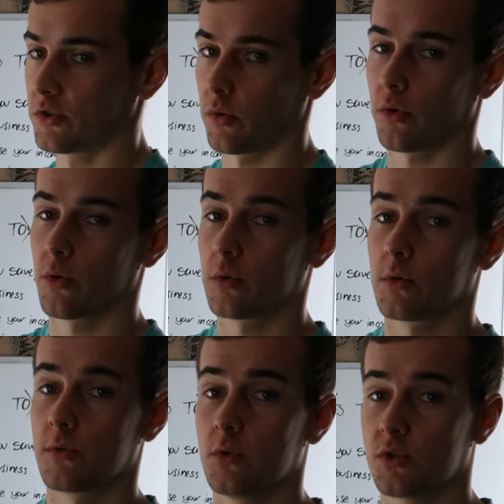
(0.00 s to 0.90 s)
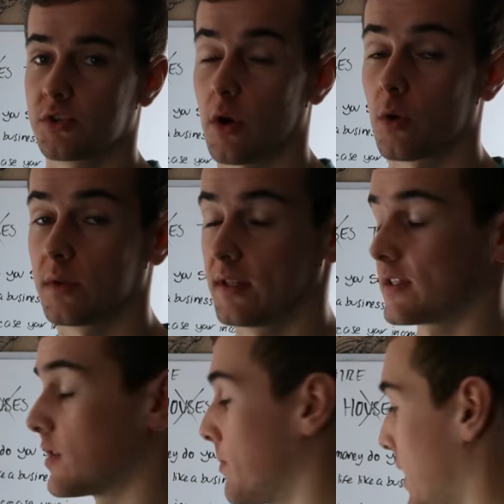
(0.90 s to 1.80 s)
So the earlier you start with
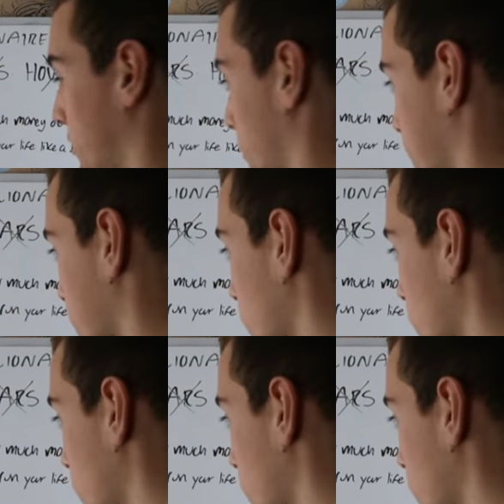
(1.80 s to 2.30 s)
this, the better.